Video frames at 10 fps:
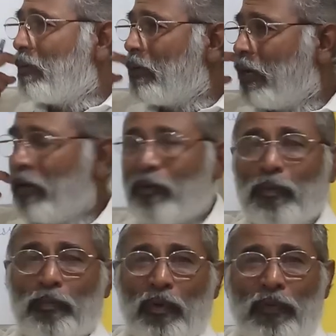trying
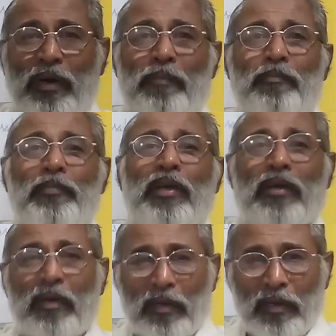to provide
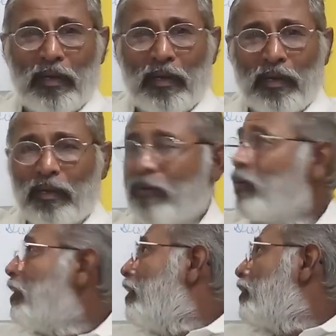big, you
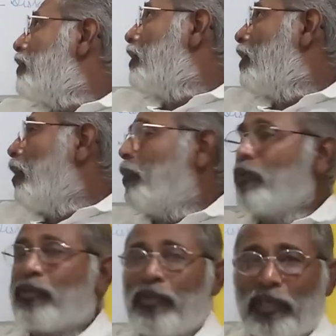know, industrial
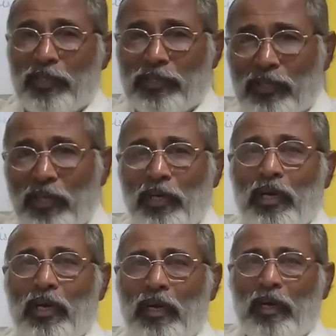opportunities,
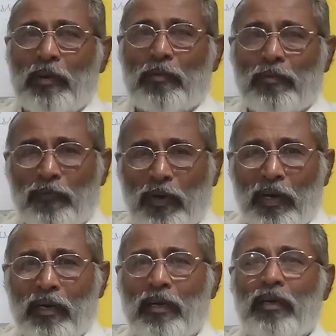
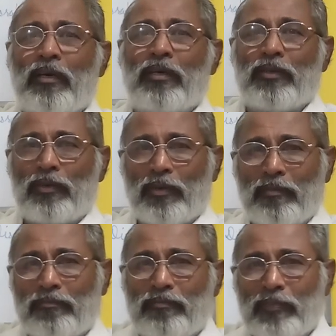work, you
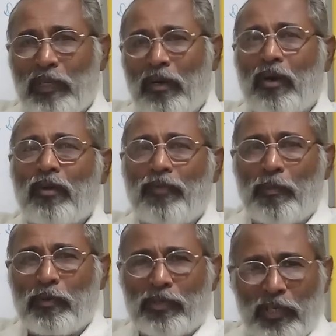know, a lot of
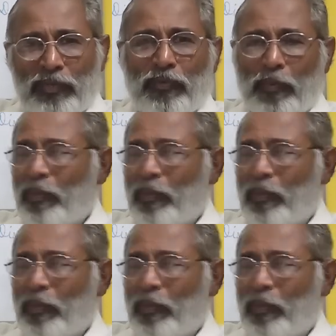opportunities for